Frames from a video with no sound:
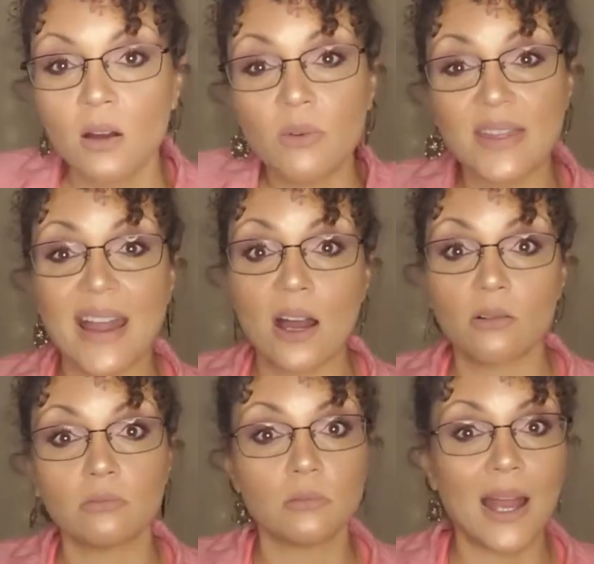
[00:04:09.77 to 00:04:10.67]

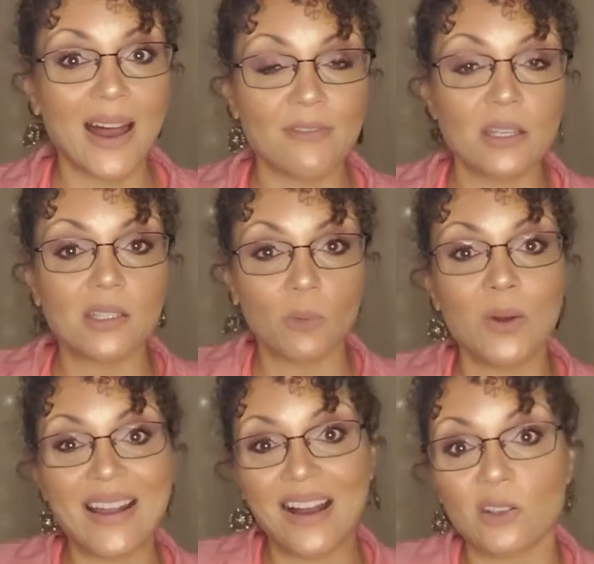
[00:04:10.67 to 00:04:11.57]
without having
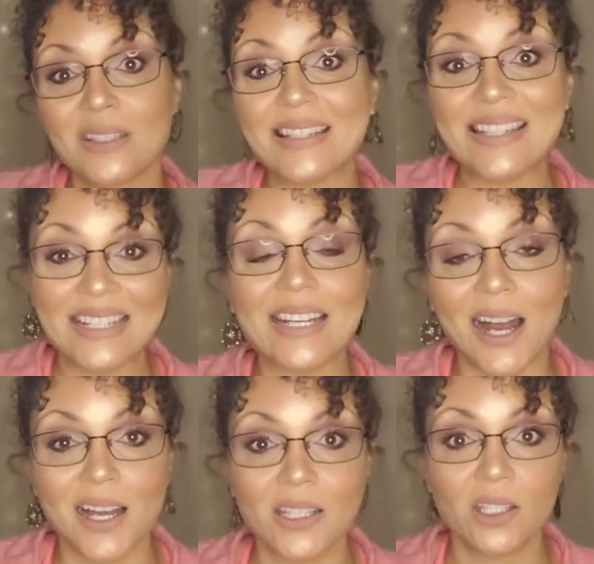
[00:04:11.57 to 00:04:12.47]
someone else need
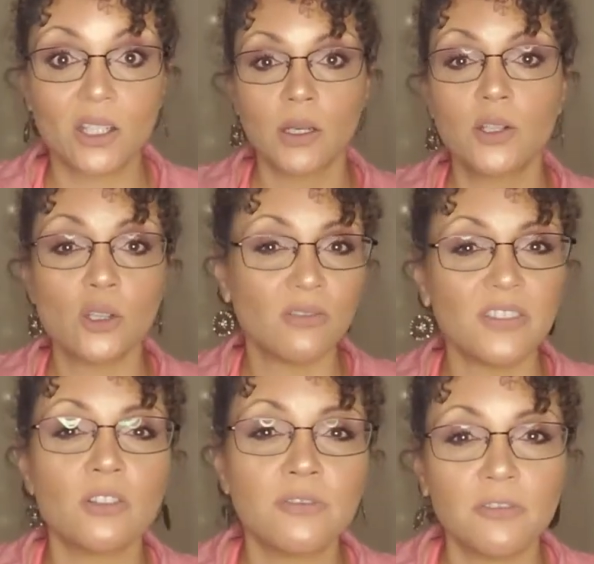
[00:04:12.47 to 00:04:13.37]
us to
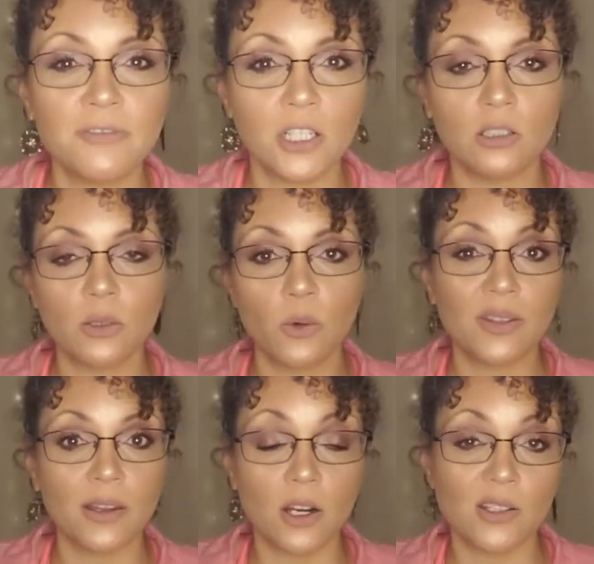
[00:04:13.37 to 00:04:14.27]
feel fulfilled
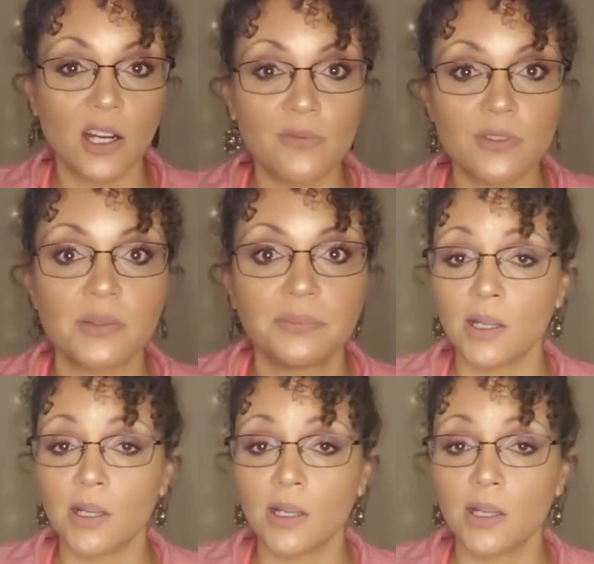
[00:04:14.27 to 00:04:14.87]
within ourselves.